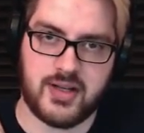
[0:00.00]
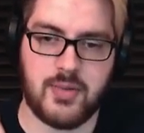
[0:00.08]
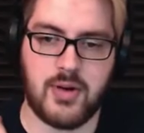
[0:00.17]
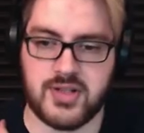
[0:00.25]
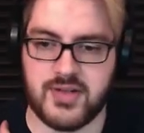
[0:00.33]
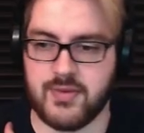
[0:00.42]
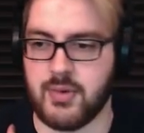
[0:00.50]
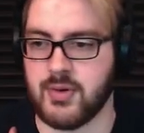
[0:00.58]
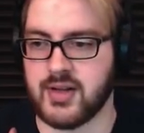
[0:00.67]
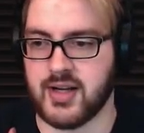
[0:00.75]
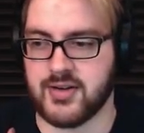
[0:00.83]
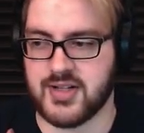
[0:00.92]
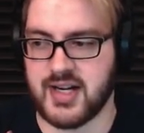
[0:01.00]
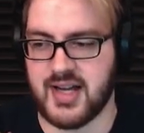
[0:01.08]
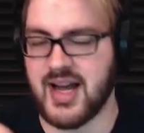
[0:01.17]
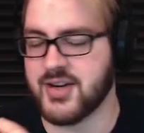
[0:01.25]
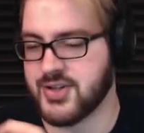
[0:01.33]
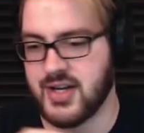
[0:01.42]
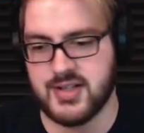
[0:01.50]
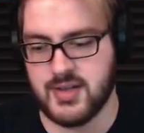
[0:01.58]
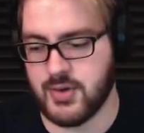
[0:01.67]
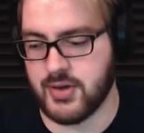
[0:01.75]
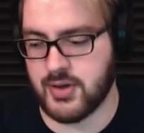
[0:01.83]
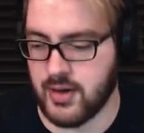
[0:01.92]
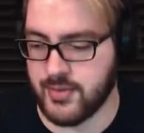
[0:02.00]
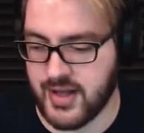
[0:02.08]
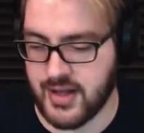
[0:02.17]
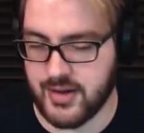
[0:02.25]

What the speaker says: most of them are really understanding. I actually had someone call me the other